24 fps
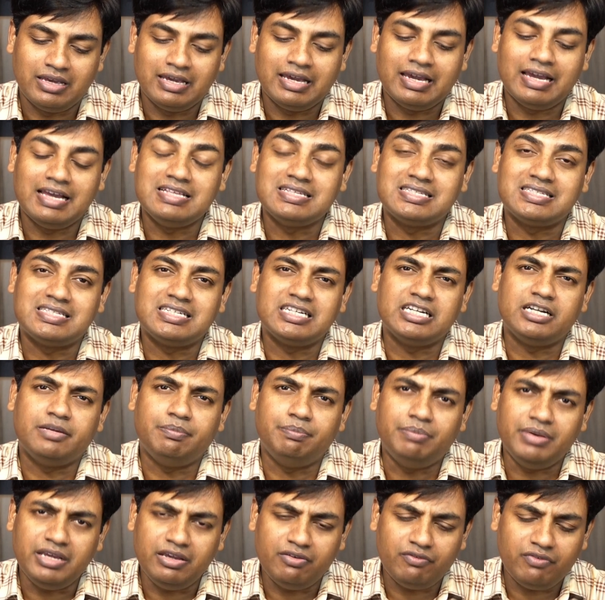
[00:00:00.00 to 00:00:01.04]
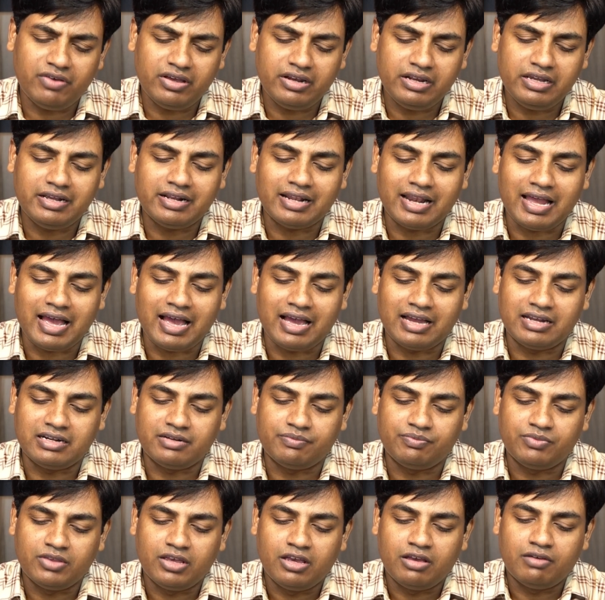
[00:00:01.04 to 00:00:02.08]
Instead, be very glad,
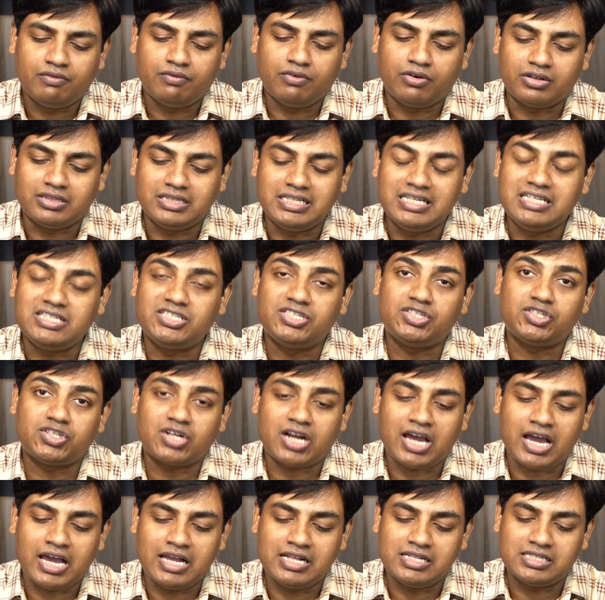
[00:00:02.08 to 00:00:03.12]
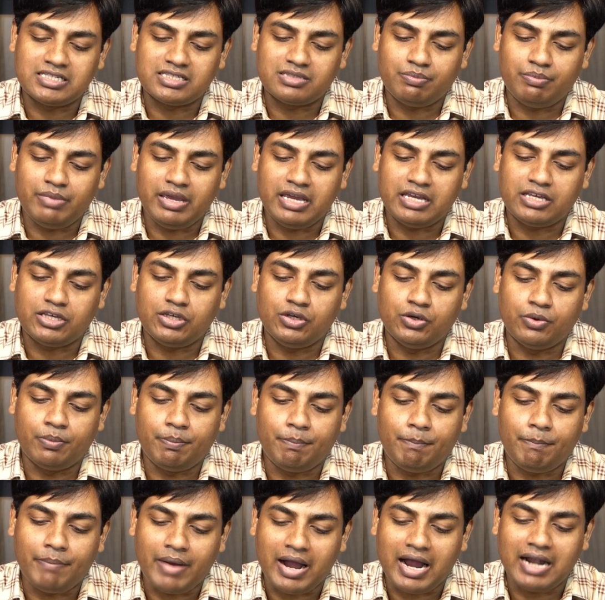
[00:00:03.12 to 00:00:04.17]
for these trials make you
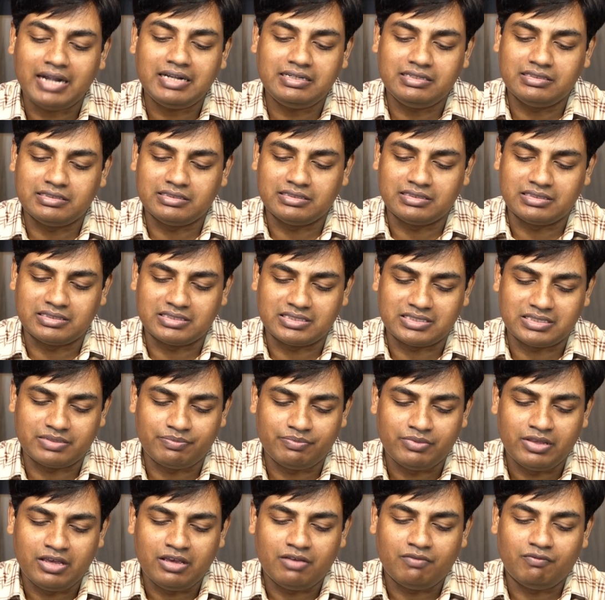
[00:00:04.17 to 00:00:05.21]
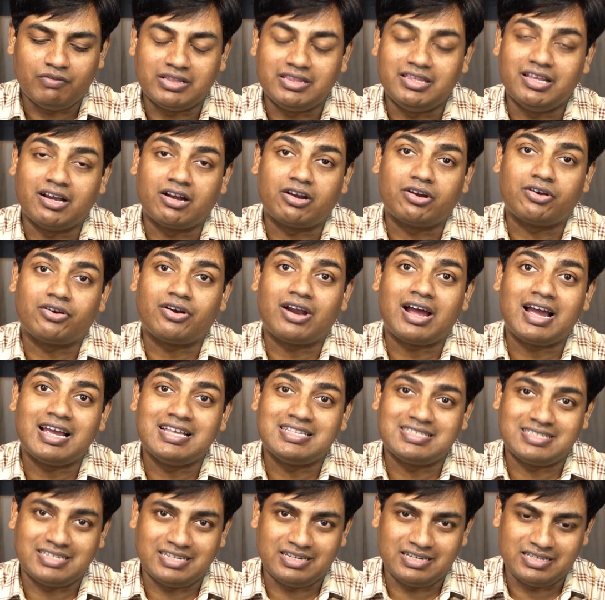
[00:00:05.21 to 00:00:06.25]
partners with the
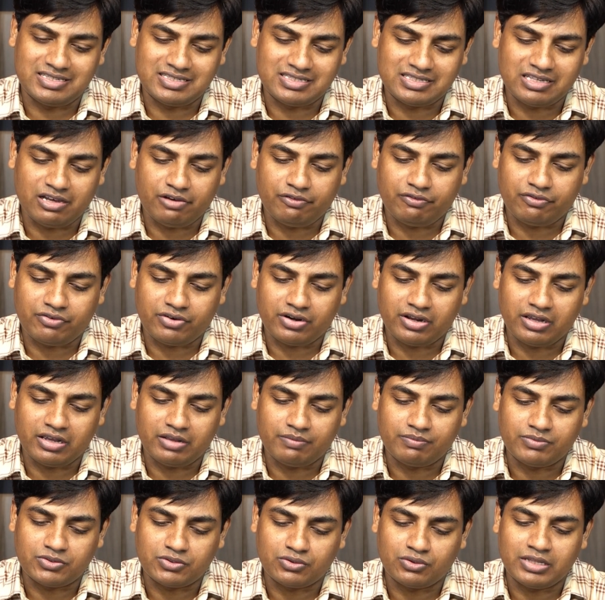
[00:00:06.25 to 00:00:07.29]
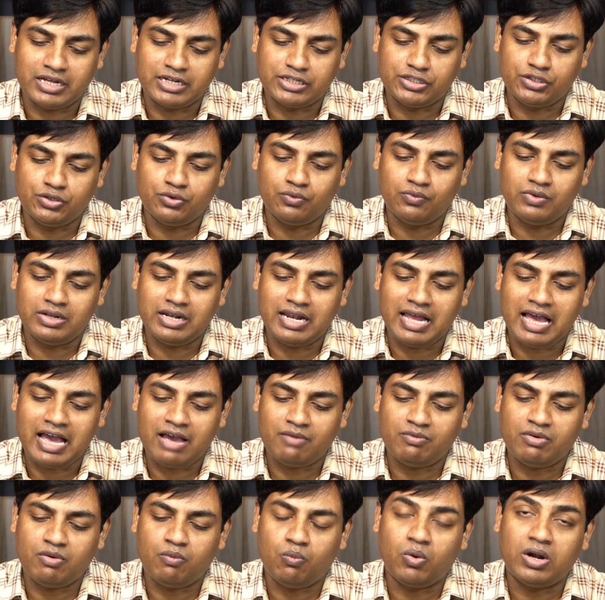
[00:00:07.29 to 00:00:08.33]
Christ in His suffering, so that you will have
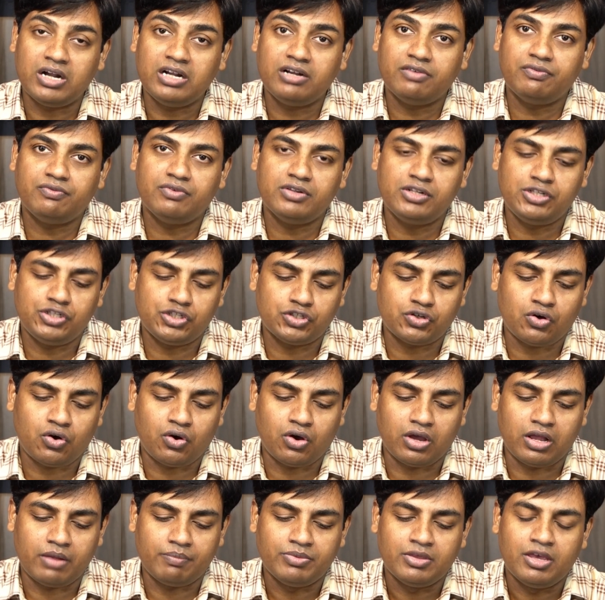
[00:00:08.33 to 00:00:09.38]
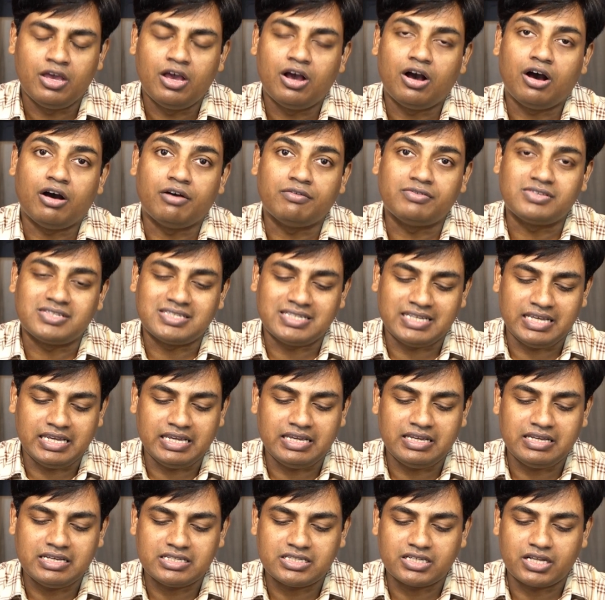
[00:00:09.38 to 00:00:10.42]
a wonderful joy of
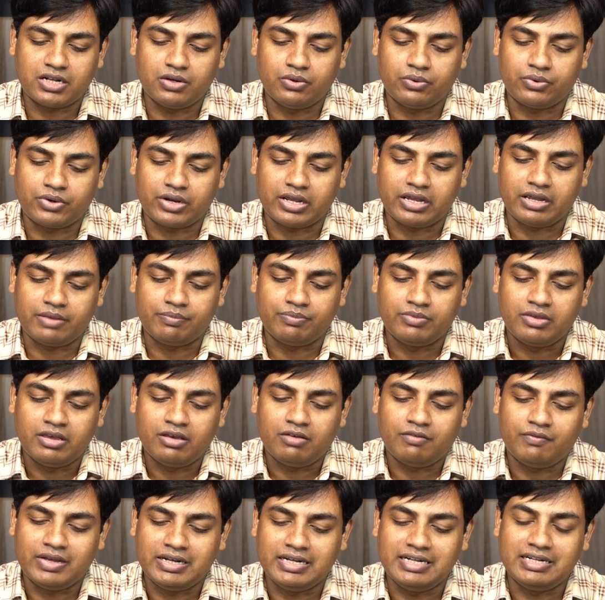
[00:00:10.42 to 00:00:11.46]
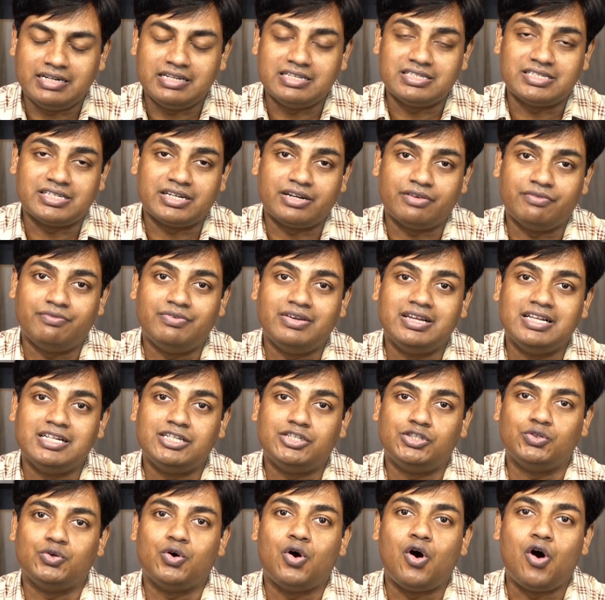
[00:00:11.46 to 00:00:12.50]
seeing His glory when it is revealed
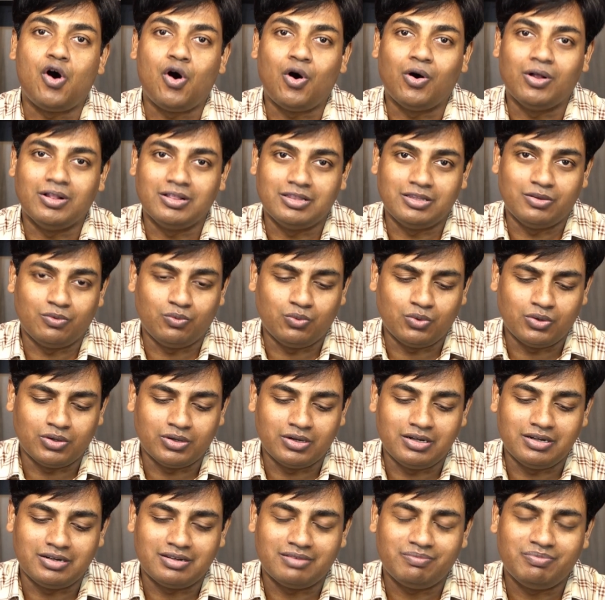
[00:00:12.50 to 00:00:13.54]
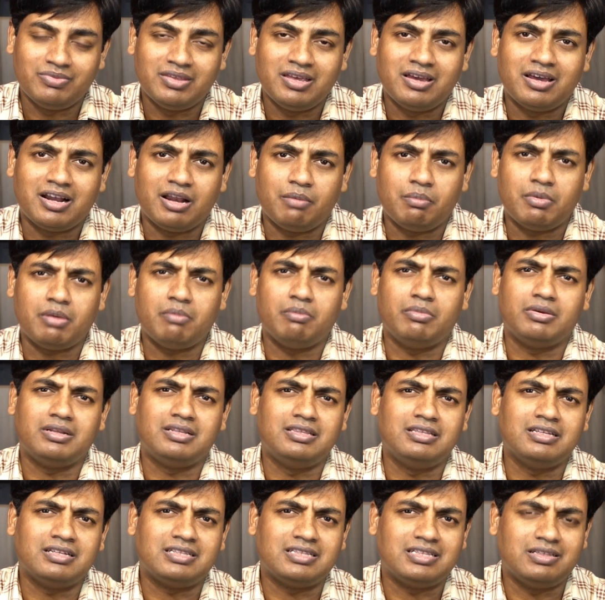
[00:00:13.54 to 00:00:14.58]
to all the world. Remember
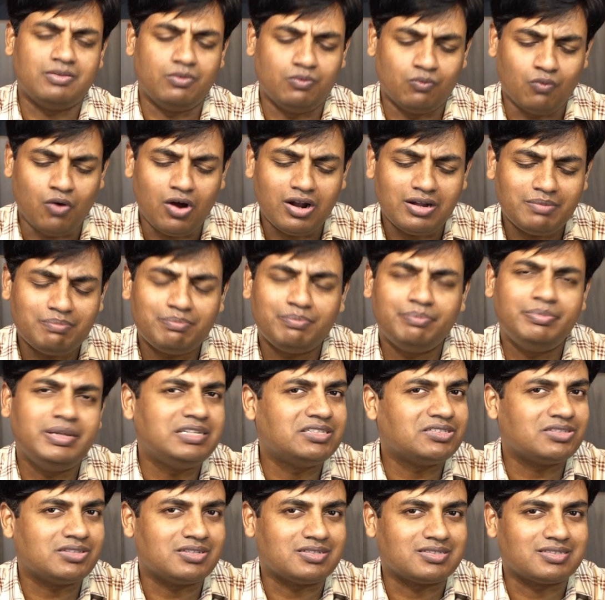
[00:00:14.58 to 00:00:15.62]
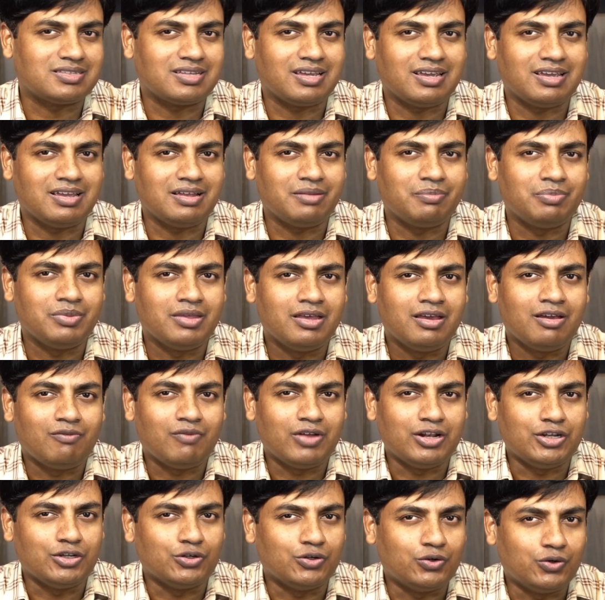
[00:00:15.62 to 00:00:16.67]
that what Peter is saying,
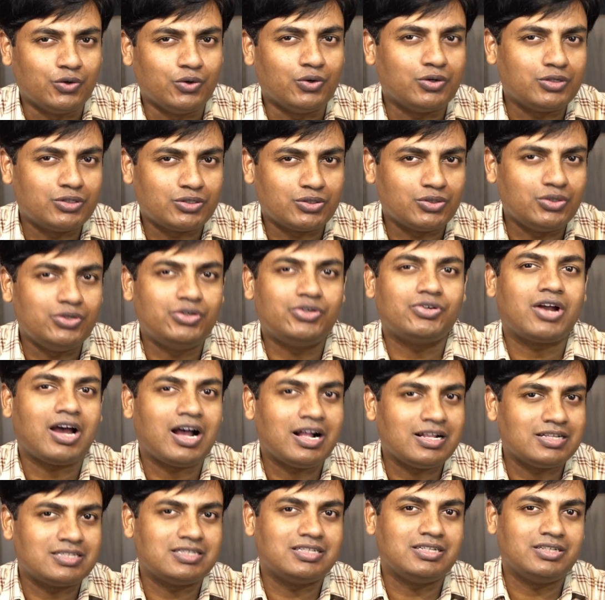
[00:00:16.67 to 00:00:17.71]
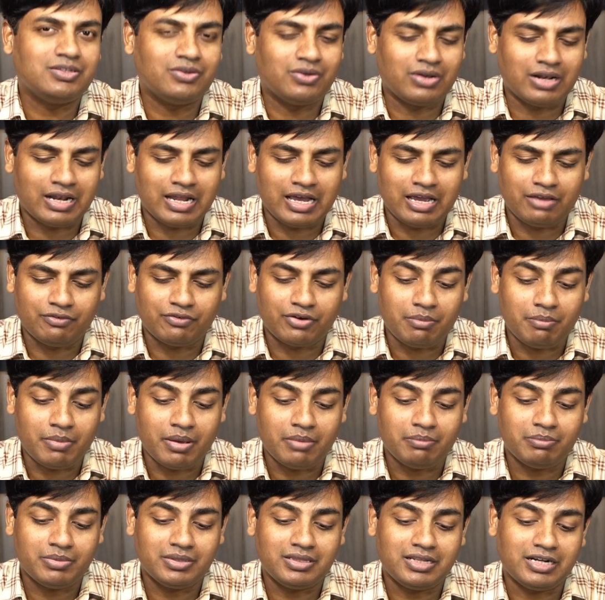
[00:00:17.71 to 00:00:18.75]
when you go through trials in your life,
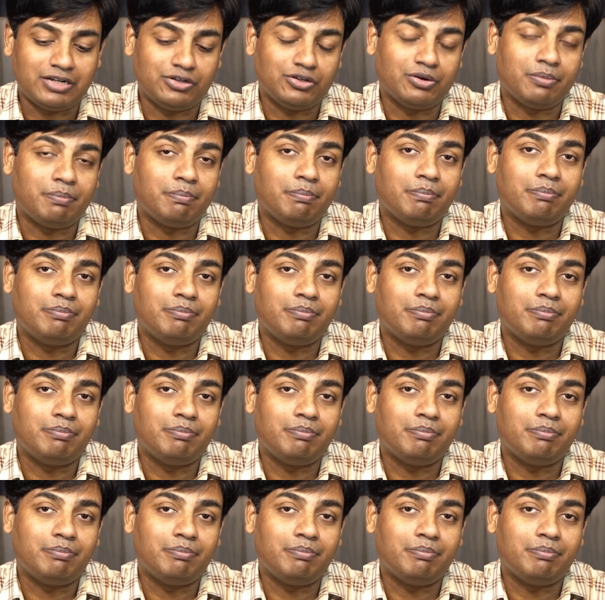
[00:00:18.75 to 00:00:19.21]
remember that you're